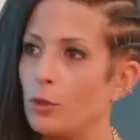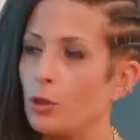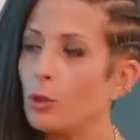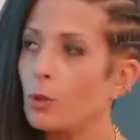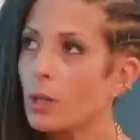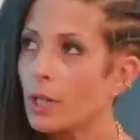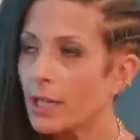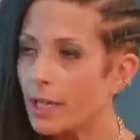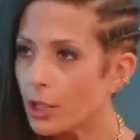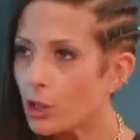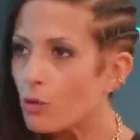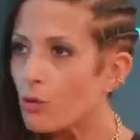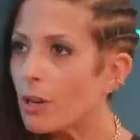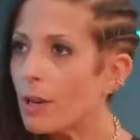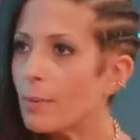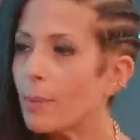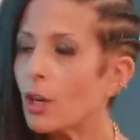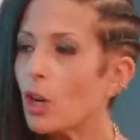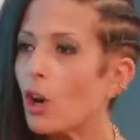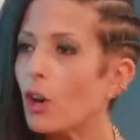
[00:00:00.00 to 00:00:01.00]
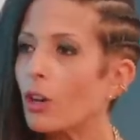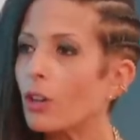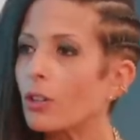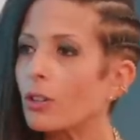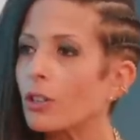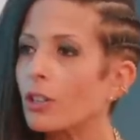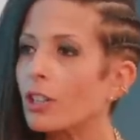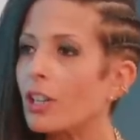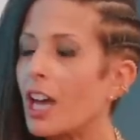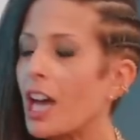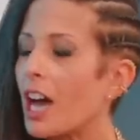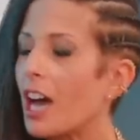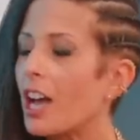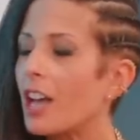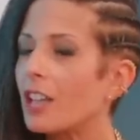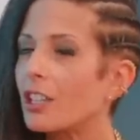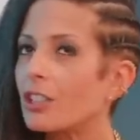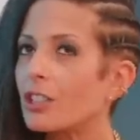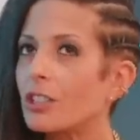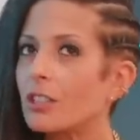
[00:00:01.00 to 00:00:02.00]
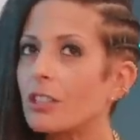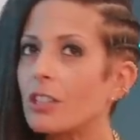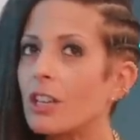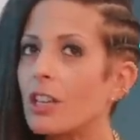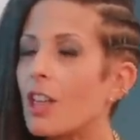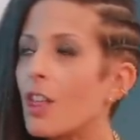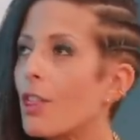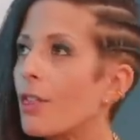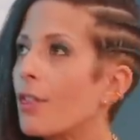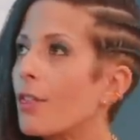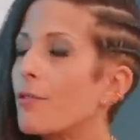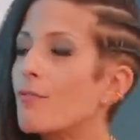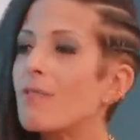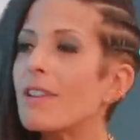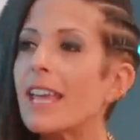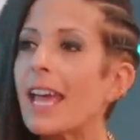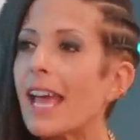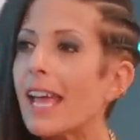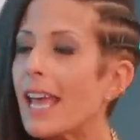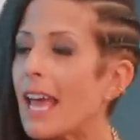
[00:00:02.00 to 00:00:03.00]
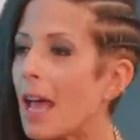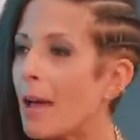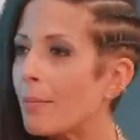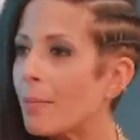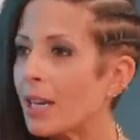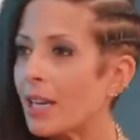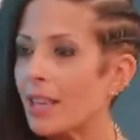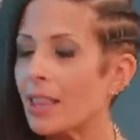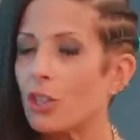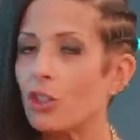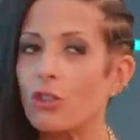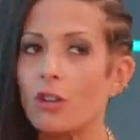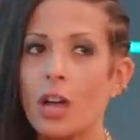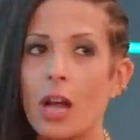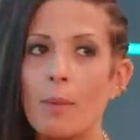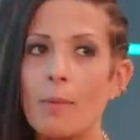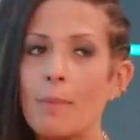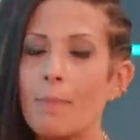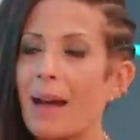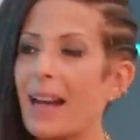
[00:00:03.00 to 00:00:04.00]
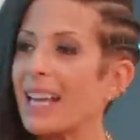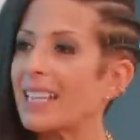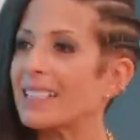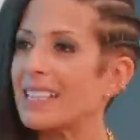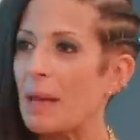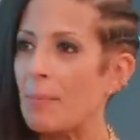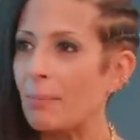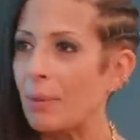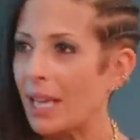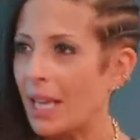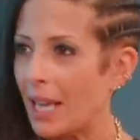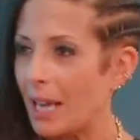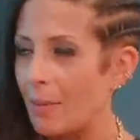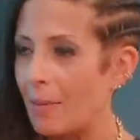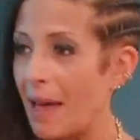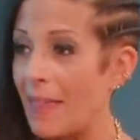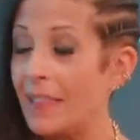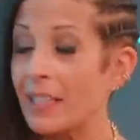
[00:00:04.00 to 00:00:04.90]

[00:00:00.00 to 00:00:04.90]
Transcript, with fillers: You can literally be gone 3 a.m. and I think you're coming back at 10 p.m.